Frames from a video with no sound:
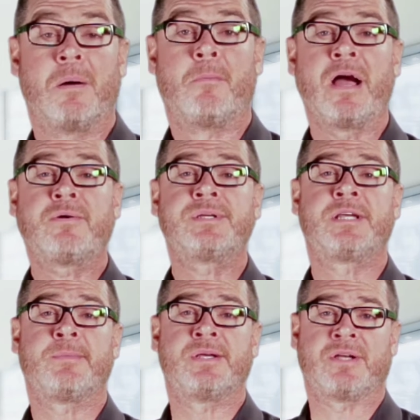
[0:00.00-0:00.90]

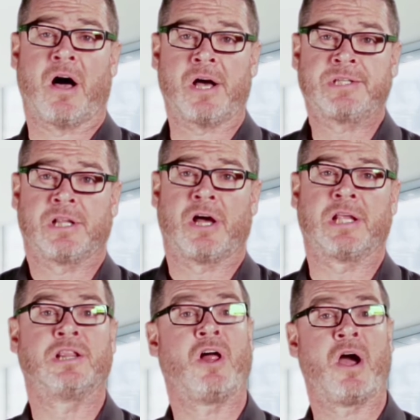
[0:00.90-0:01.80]
Microsemi's
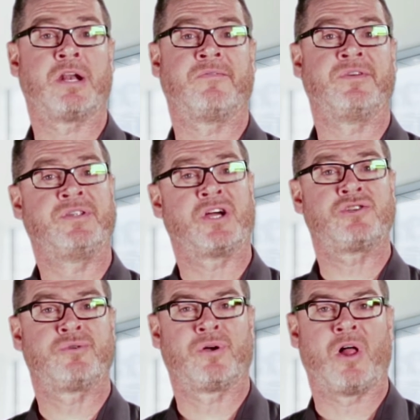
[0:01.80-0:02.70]
Ocelot line of
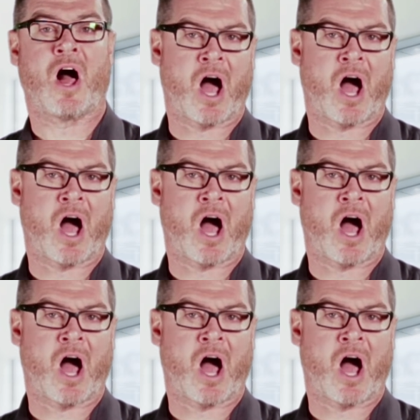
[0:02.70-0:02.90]
industrial